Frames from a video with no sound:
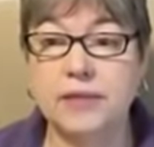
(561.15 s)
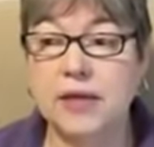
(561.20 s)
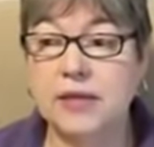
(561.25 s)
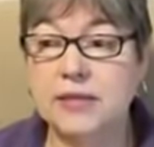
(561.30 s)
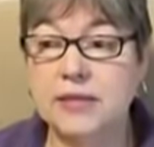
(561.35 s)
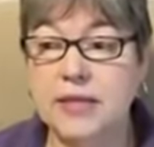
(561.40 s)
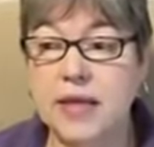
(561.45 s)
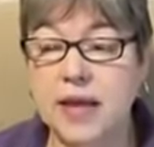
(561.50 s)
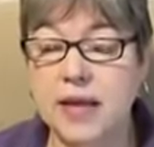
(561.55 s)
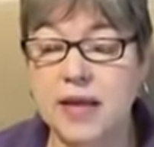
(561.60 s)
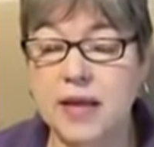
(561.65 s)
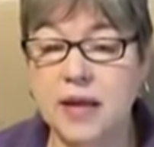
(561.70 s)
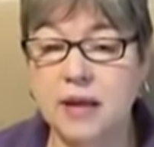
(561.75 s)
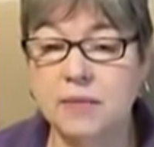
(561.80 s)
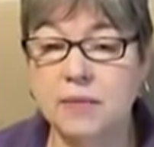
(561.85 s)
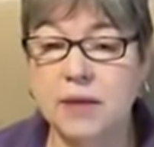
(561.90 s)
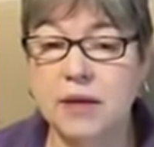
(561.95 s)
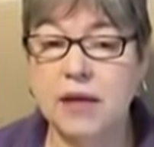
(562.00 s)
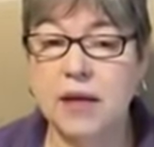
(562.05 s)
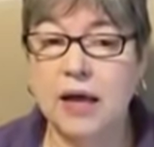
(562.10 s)
I stayed
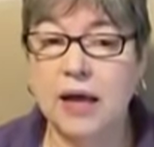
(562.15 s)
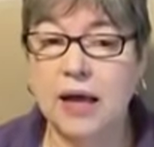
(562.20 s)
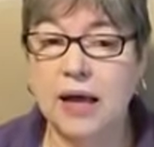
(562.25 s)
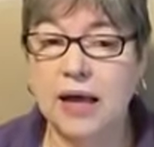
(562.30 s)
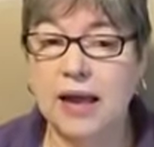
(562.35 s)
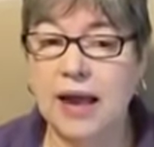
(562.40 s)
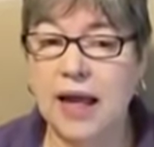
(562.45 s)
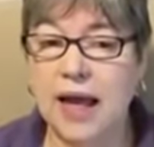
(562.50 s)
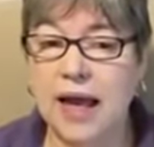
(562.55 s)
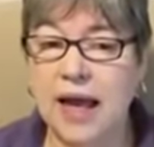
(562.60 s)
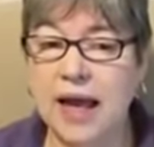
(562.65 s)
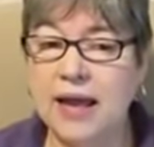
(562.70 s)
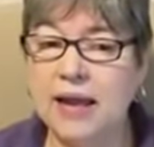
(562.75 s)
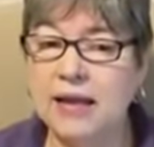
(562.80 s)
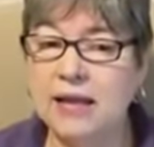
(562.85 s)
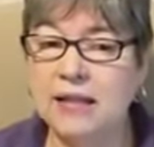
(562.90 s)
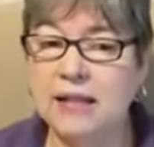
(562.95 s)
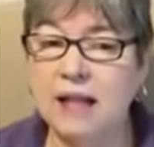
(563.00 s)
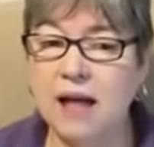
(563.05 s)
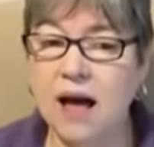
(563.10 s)
up. At
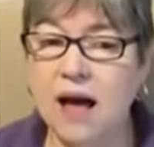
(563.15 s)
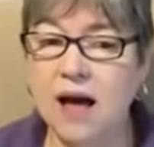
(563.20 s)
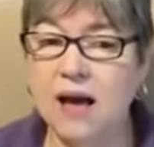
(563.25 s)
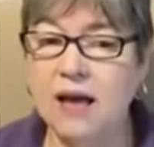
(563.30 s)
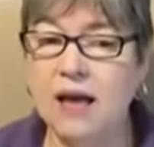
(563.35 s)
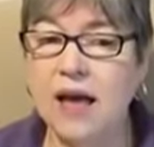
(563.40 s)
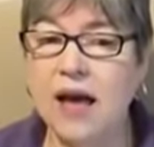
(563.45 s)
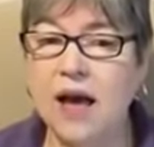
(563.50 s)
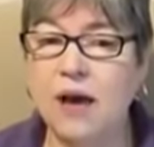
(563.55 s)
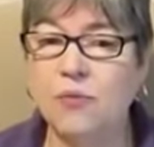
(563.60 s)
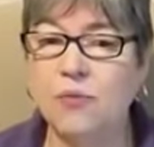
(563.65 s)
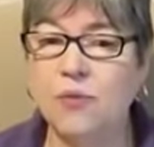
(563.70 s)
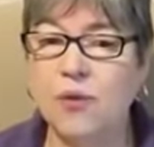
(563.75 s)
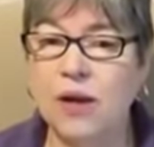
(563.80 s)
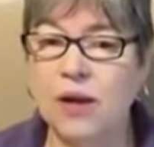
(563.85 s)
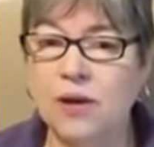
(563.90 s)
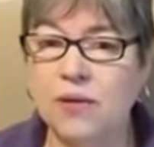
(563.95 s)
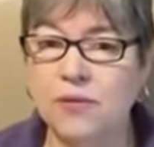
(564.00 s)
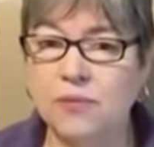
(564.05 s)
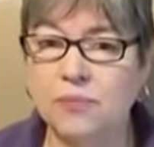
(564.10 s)
8:00, I
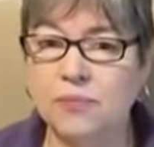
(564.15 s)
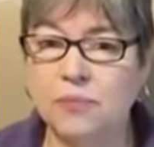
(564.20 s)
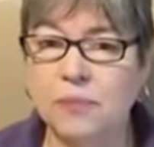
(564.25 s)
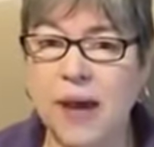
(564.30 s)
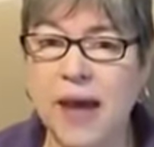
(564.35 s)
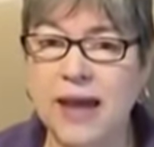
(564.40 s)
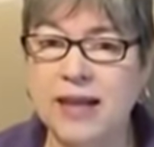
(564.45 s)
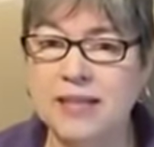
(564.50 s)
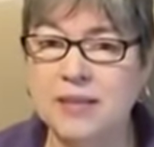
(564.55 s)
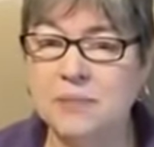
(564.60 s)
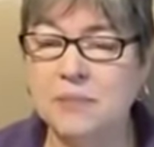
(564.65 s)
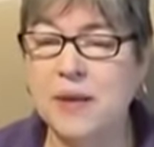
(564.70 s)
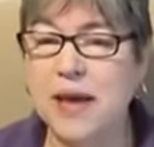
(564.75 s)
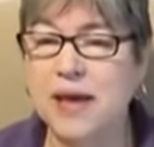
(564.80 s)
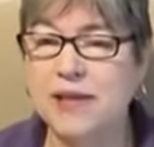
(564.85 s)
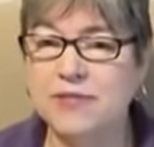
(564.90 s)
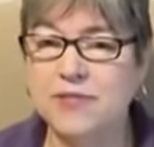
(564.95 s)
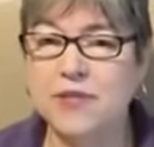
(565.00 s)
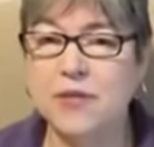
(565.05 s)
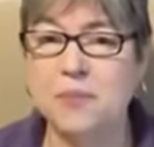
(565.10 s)
went back to
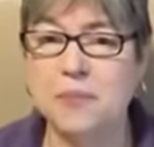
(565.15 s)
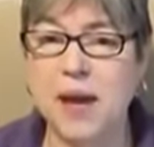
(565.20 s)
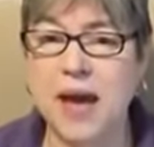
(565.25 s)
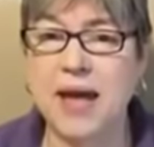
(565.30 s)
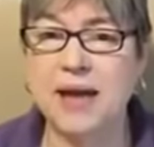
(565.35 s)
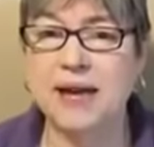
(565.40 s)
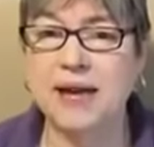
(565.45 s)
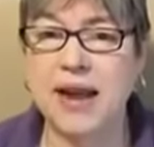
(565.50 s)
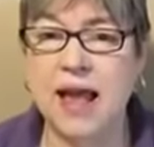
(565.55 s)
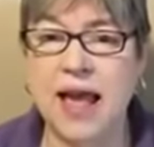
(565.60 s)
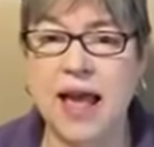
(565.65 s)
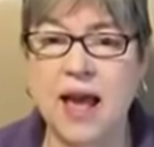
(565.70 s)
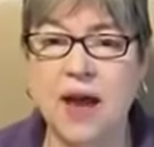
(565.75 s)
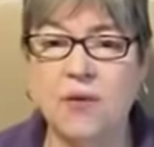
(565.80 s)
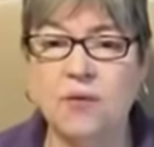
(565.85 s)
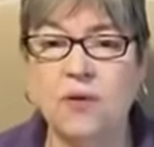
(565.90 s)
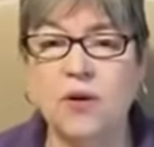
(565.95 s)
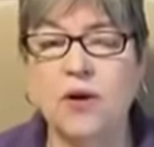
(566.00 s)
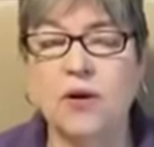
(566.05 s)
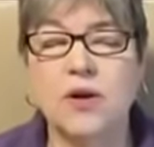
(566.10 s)
bed for about an
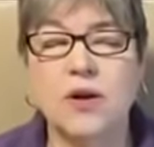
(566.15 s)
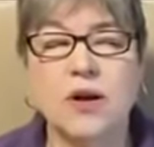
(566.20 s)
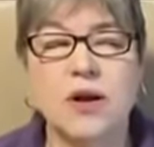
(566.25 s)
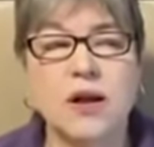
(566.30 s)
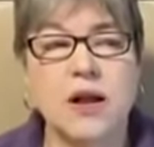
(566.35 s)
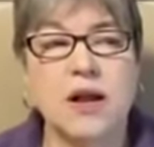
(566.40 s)
hour,